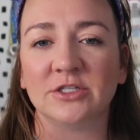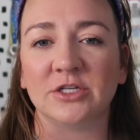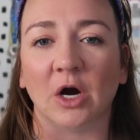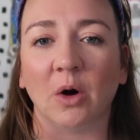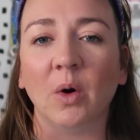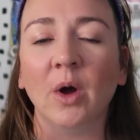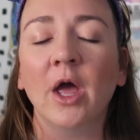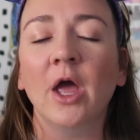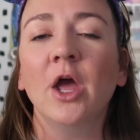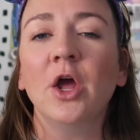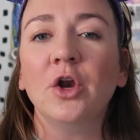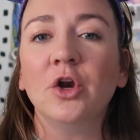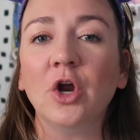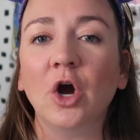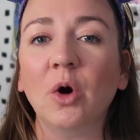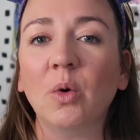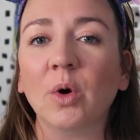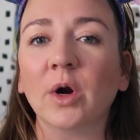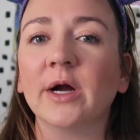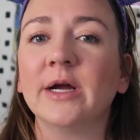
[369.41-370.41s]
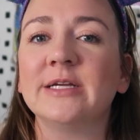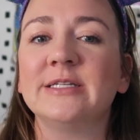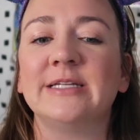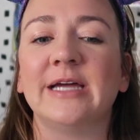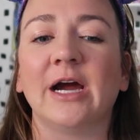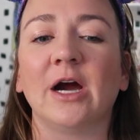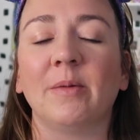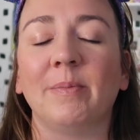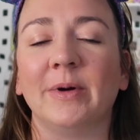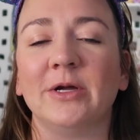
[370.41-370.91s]
So no worries
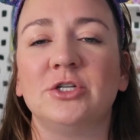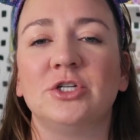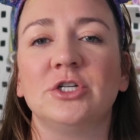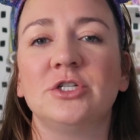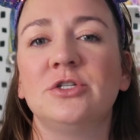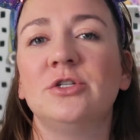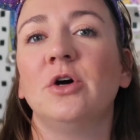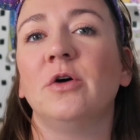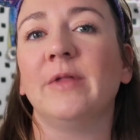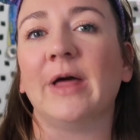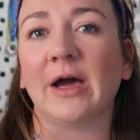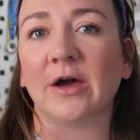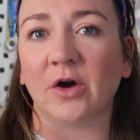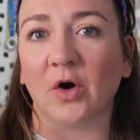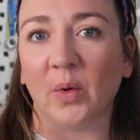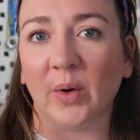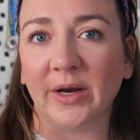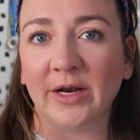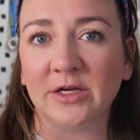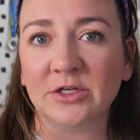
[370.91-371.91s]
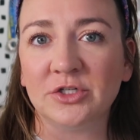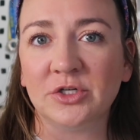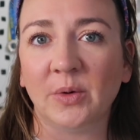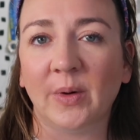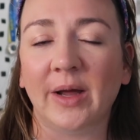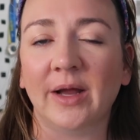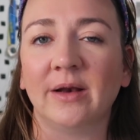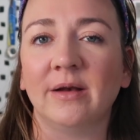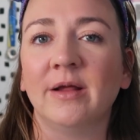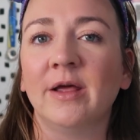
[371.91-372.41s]
there, but just know that going into
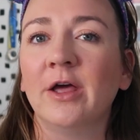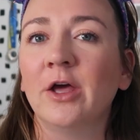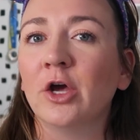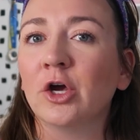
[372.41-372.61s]
it,